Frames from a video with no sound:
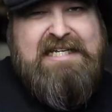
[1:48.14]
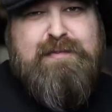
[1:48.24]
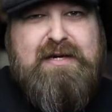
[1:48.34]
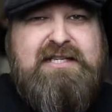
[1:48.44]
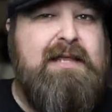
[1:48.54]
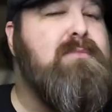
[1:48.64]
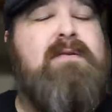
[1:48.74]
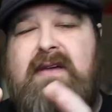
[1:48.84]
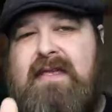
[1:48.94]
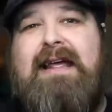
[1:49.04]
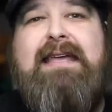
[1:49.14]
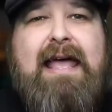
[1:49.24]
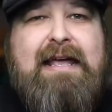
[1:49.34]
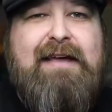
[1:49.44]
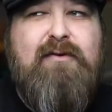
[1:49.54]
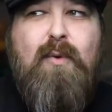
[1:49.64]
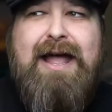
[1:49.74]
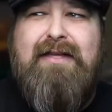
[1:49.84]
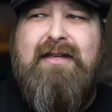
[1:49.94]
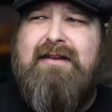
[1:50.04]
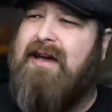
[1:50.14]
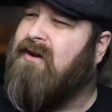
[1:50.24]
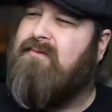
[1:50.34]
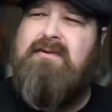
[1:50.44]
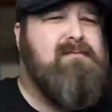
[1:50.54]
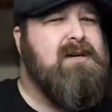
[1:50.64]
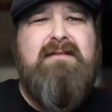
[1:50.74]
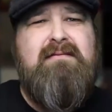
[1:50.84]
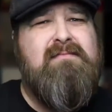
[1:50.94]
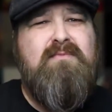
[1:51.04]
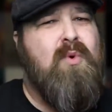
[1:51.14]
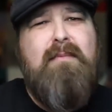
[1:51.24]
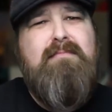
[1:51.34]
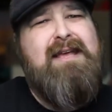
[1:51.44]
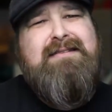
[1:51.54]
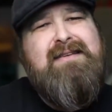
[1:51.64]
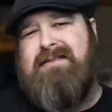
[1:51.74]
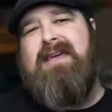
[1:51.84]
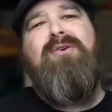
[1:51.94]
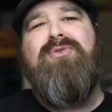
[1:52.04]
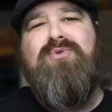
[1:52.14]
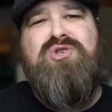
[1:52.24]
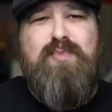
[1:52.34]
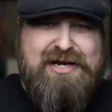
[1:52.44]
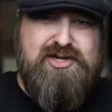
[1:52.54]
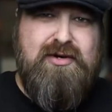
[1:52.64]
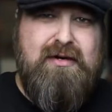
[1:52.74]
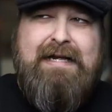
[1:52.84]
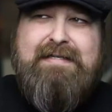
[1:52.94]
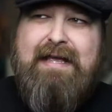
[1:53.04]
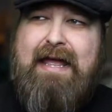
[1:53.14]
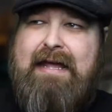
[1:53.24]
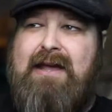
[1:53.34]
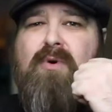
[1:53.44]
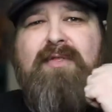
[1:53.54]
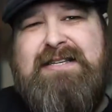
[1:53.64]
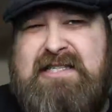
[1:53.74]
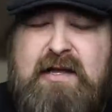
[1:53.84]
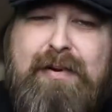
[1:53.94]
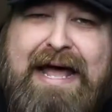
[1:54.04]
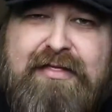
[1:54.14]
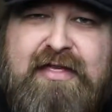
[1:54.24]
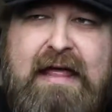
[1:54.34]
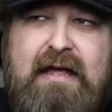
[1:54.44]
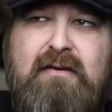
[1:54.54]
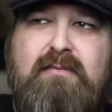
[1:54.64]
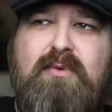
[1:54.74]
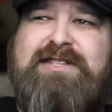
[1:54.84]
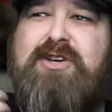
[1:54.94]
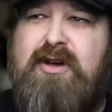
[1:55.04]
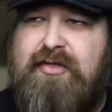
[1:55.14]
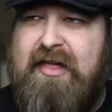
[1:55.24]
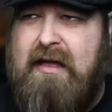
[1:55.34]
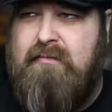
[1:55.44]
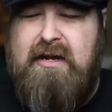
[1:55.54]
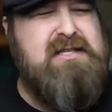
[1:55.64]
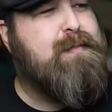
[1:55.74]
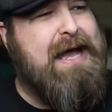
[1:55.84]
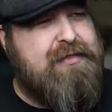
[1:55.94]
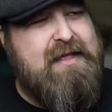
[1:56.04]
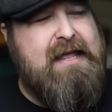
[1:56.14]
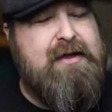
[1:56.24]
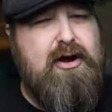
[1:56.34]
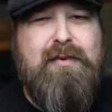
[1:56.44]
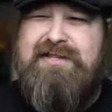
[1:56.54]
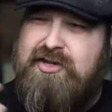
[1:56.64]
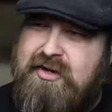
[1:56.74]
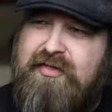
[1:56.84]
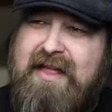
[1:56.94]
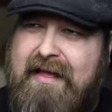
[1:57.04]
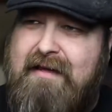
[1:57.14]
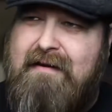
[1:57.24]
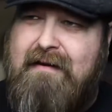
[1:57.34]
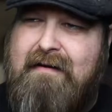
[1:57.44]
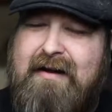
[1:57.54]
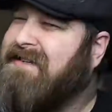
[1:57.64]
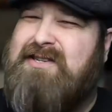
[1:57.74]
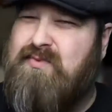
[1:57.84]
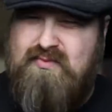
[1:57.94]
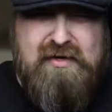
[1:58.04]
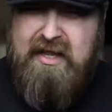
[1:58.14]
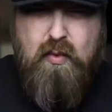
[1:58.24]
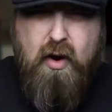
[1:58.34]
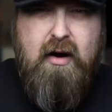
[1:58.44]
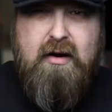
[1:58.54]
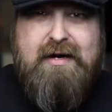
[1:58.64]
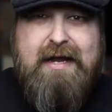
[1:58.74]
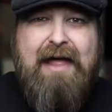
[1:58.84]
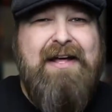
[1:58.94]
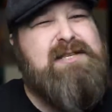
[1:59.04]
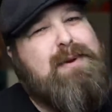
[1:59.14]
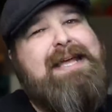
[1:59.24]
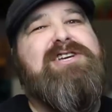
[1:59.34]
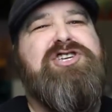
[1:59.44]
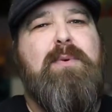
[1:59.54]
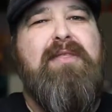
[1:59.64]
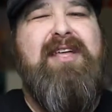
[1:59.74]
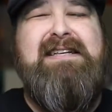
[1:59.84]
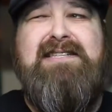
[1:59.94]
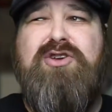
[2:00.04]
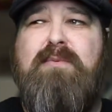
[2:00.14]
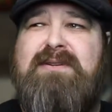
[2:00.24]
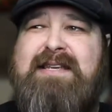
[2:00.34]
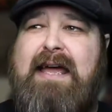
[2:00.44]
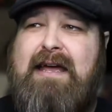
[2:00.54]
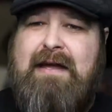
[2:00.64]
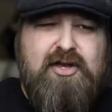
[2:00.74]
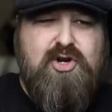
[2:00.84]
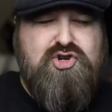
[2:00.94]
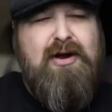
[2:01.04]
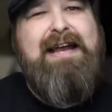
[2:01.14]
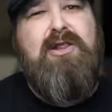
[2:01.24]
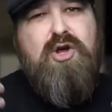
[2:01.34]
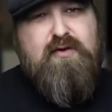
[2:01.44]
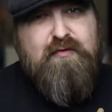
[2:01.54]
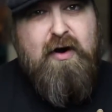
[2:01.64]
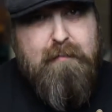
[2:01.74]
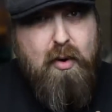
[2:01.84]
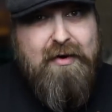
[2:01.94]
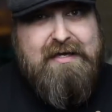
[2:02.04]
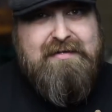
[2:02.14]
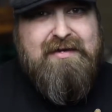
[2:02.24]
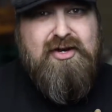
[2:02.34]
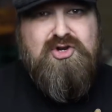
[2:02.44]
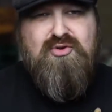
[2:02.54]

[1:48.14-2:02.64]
aspects of the movie that I can't give away that kind of ruin what makes his character special. It's like, well, this is a bad thing. Well, it's a good thing, but it was a bad thing here, but it's a good thing here. It doesn't really work. And that's my issue with this. It's almost like you're trying to look for a point, you're